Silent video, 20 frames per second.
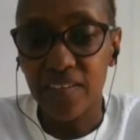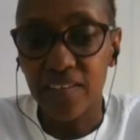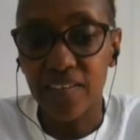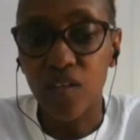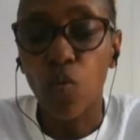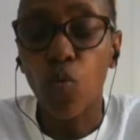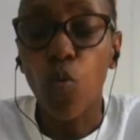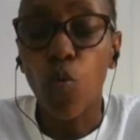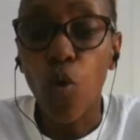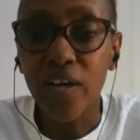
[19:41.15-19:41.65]

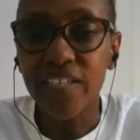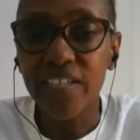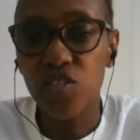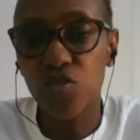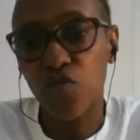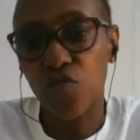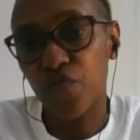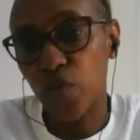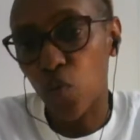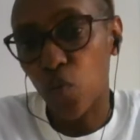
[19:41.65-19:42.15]
the
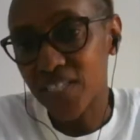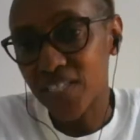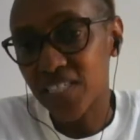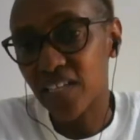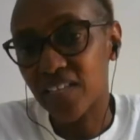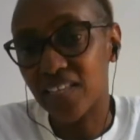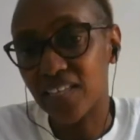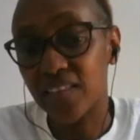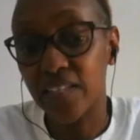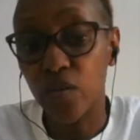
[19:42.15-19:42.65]
quality of the water
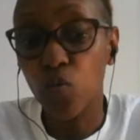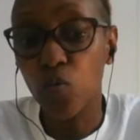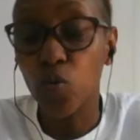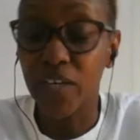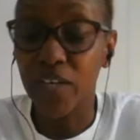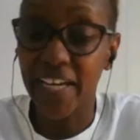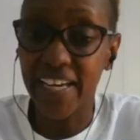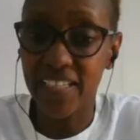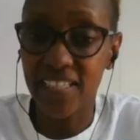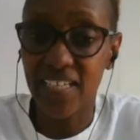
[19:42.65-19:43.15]
that they
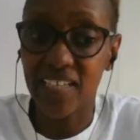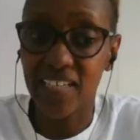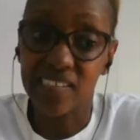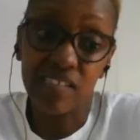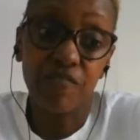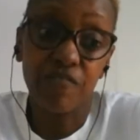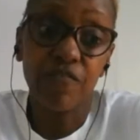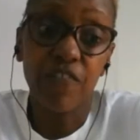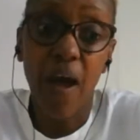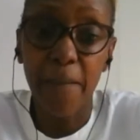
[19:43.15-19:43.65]
would get as
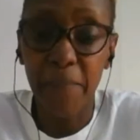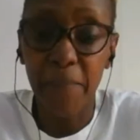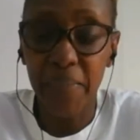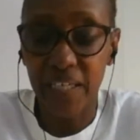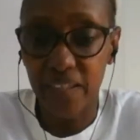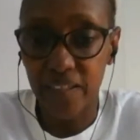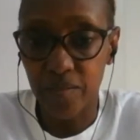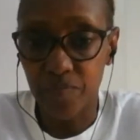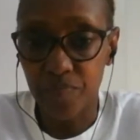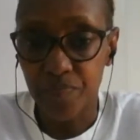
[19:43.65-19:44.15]
a
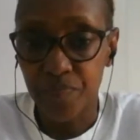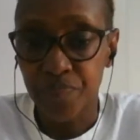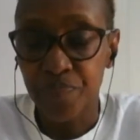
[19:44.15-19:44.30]
family